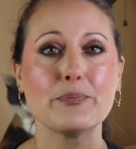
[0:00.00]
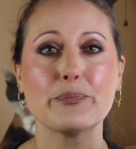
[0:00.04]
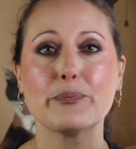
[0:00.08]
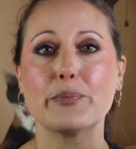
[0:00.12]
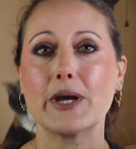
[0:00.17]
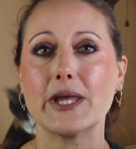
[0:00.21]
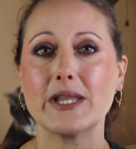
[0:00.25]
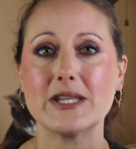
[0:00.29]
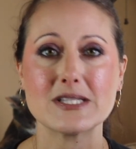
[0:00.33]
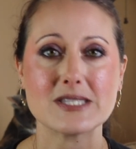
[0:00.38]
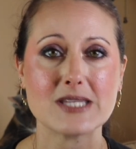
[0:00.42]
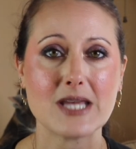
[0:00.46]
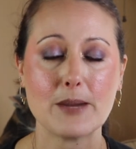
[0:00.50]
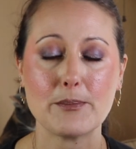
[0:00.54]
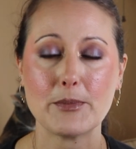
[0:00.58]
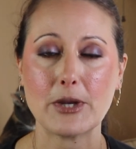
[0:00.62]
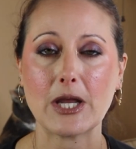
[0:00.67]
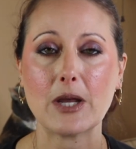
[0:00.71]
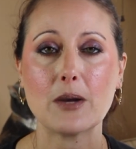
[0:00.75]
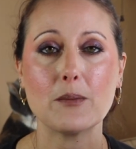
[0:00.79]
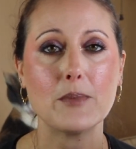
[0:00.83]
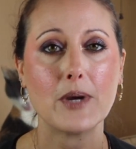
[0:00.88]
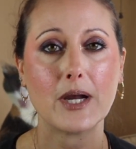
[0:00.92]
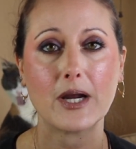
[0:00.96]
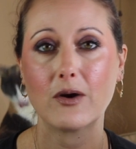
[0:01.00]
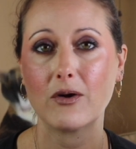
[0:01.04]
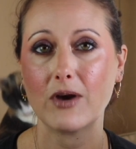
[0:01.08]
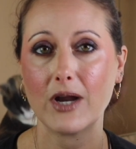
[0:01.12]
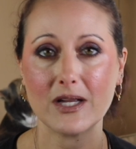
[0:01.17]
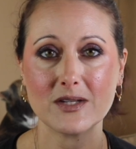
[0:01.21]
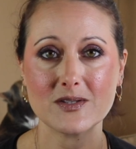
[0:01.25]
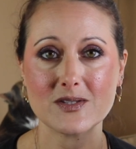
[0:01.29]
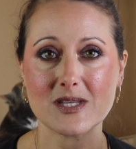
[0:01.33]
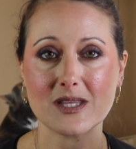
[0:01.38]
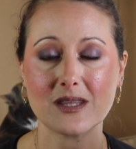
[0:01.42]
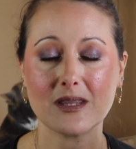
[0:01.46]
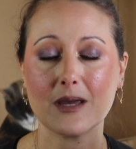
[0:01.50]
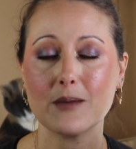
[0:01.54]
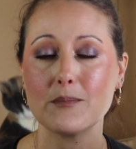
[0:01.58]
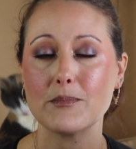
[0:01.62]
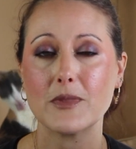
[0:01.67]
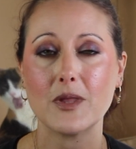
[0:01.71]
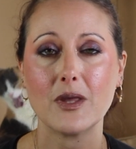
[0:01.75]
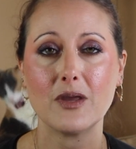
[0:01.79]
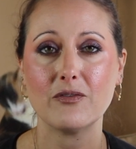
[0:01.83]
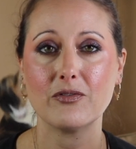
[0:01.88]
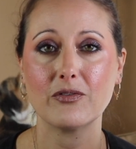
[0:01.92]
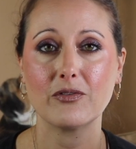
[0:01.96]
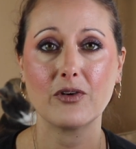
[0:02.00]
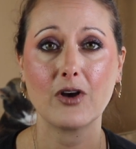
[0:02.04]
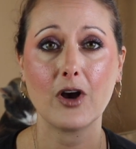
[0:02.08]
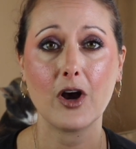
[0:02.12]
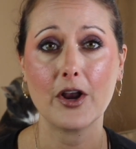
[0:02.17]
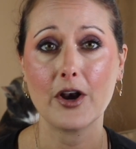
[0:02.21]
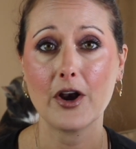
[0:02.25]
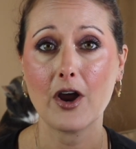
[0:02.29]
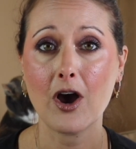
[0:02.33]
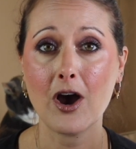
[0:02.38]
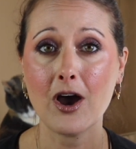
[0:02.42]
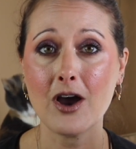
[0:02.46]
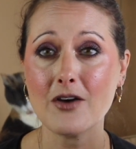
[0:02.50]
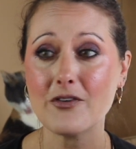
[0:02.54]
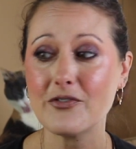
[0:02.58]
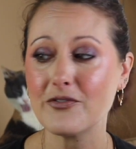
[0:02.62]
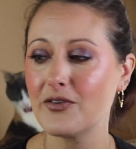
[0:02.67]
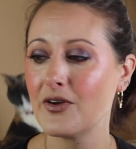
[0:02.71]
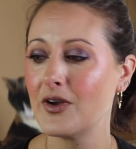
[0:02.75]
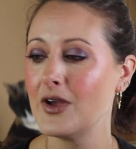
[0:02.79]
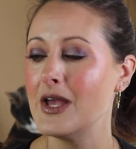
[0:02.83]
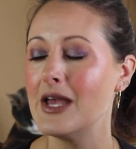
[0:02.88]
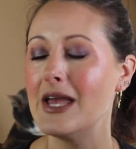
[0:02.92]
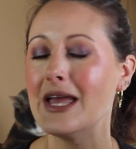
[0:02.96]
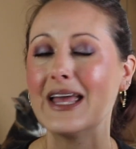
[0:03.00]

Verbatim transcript: by the time I come back around to them, they've gone off.